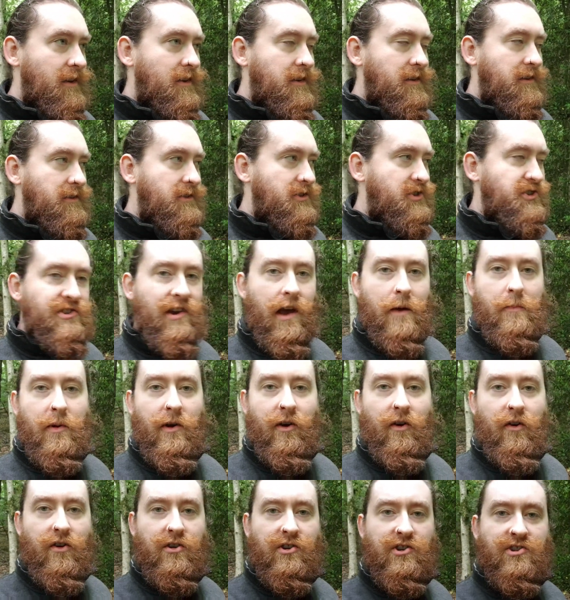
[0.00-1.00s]

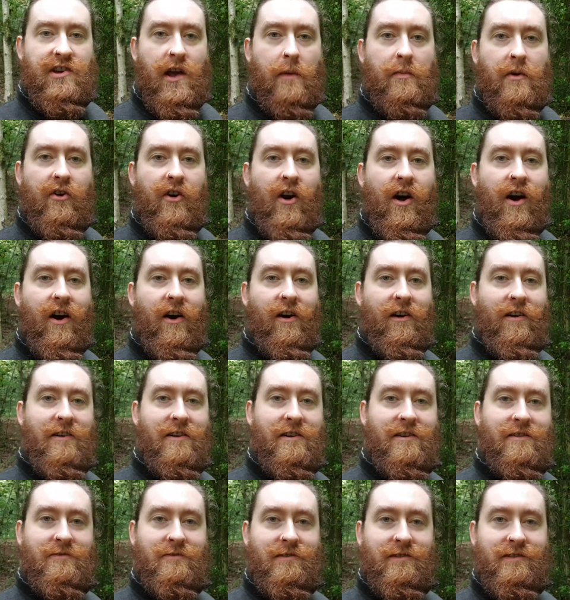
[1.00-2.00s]

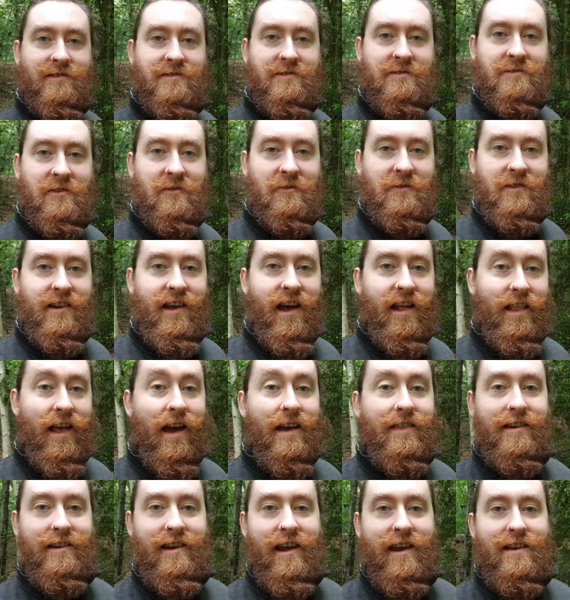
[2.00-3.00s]
Sheparoc. So I
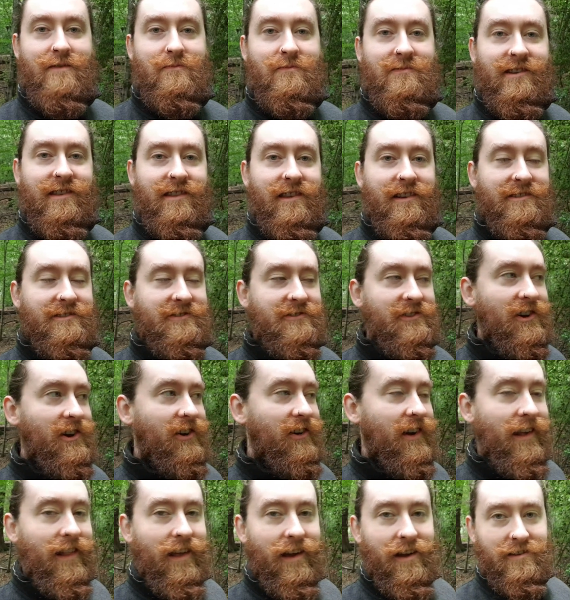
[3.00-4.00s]
like the names in this
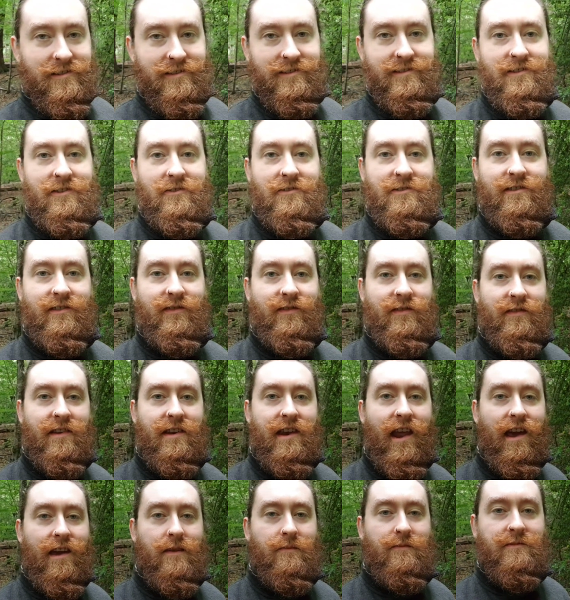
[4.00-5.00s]
story. I liked his use of
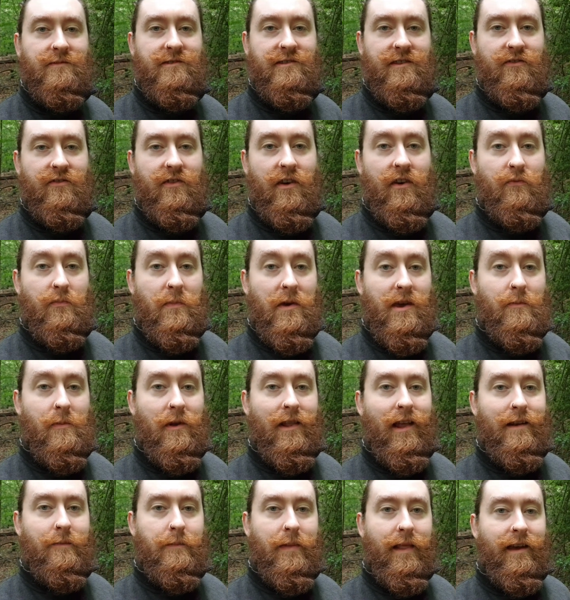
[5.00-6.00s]
names of people
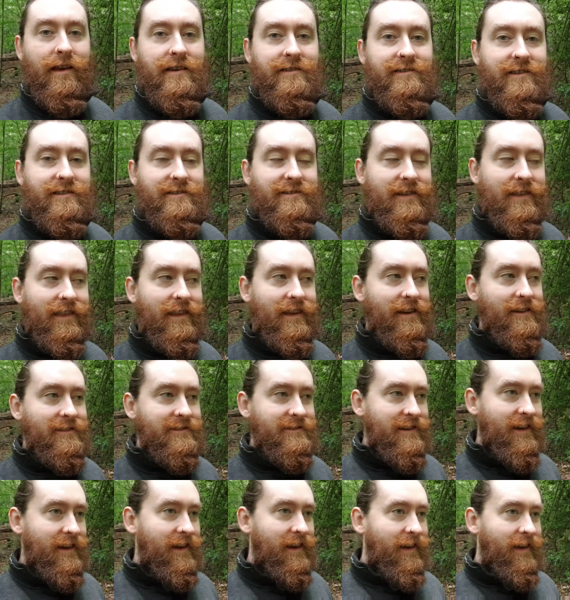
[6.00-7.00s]
and places in
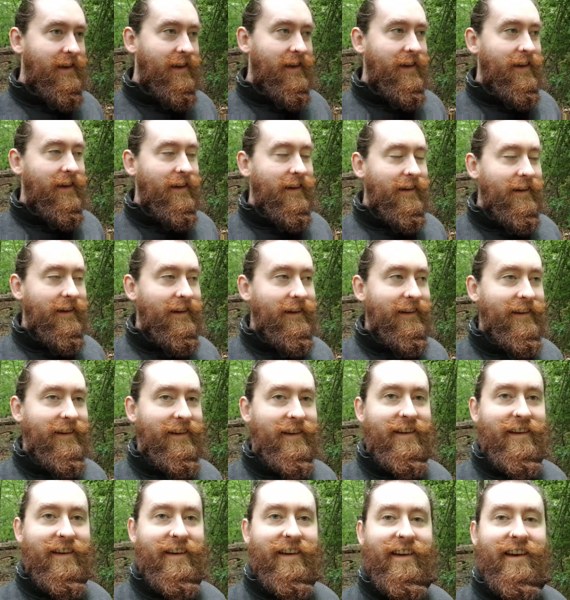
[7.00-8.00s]
this.
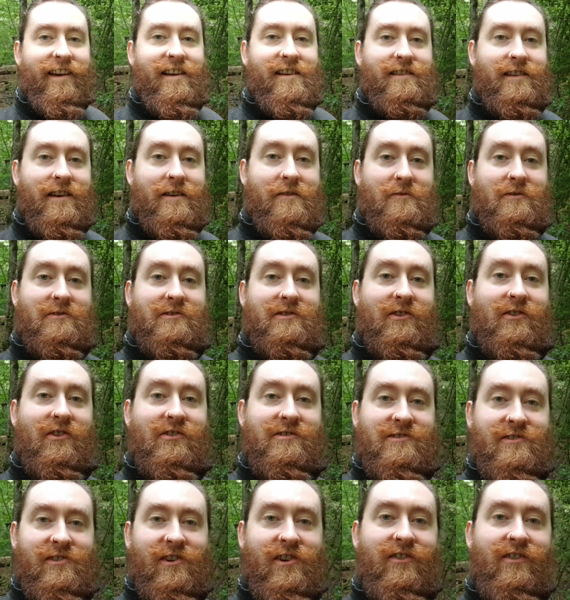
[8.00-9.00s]
It was a good
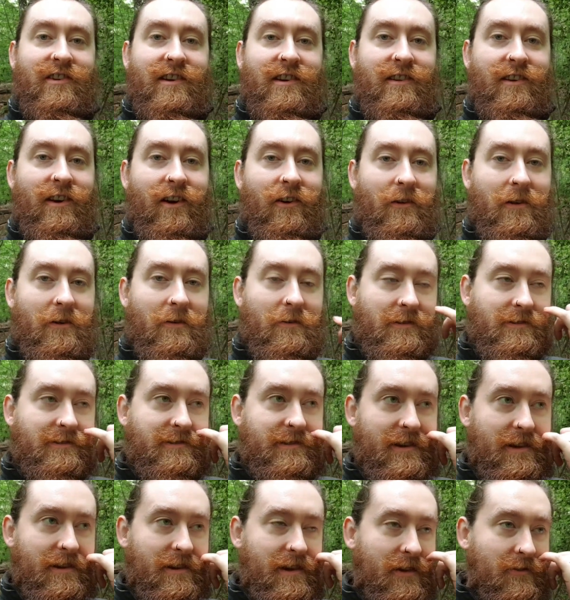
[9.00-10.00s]
story, you know. It was.
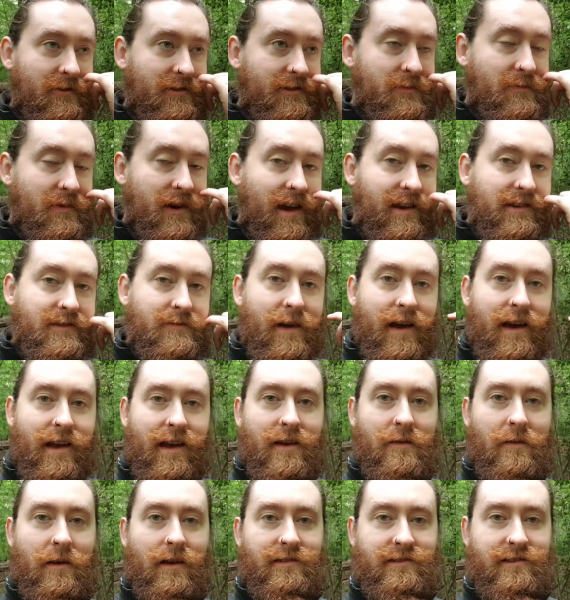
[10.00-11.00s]
I was surprised by
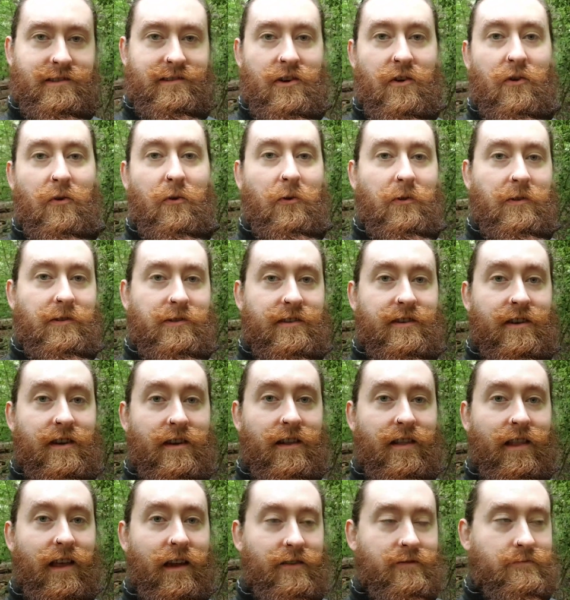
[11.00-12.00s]
it because it's old,
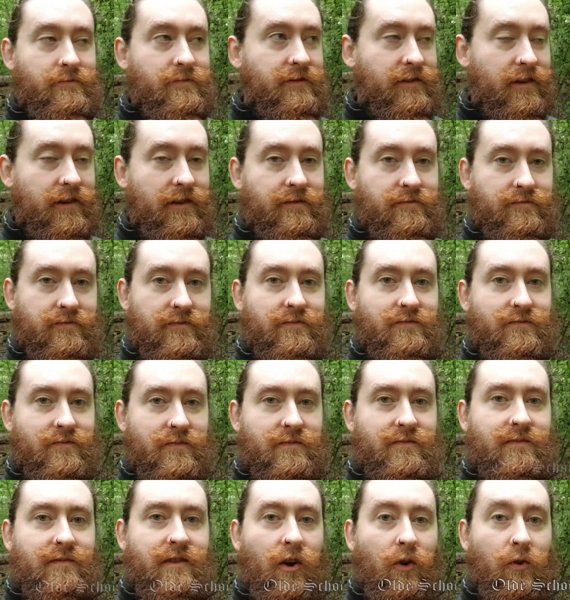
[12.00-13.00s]
like
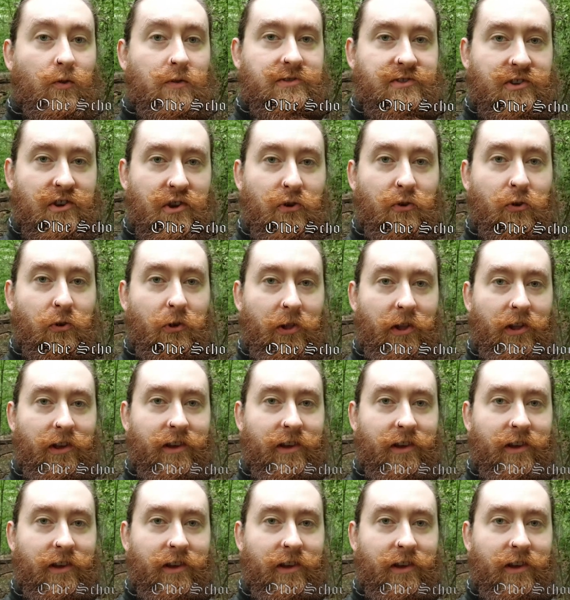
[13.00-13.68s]
old school.